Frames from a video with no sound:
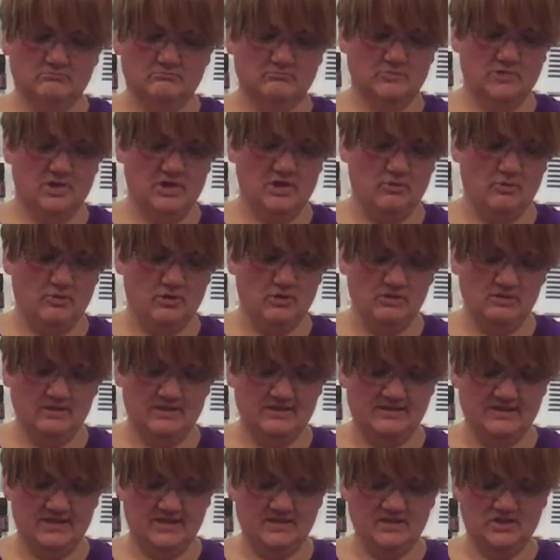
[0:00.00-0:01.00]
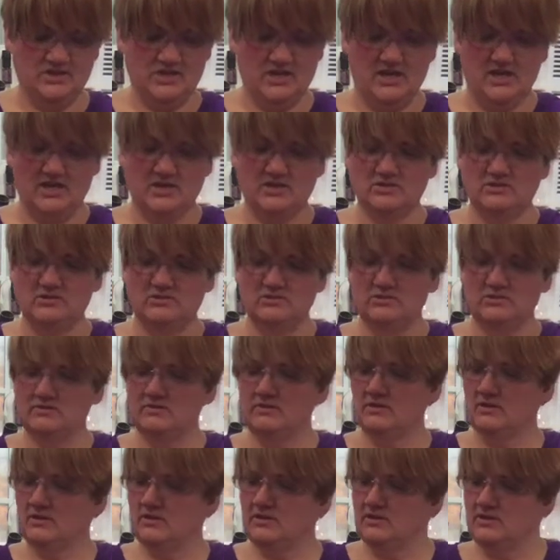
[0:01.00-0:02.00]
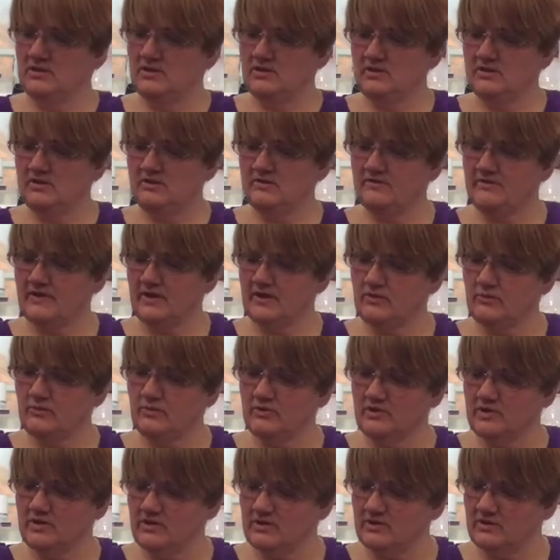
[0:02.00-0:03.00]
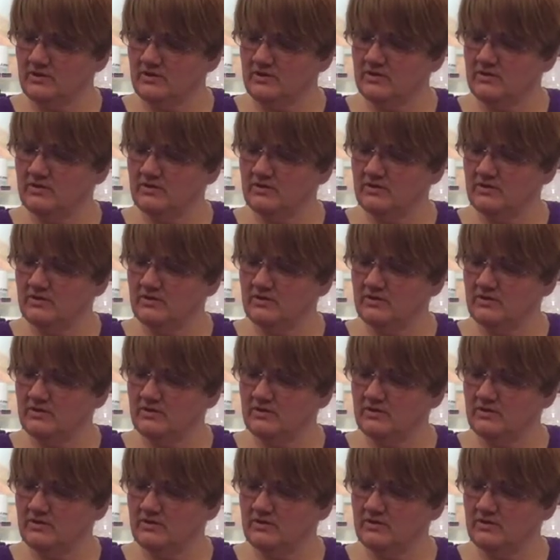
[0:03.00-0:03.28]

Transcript: Okay, we're gonna let that change. Okay, we're gonna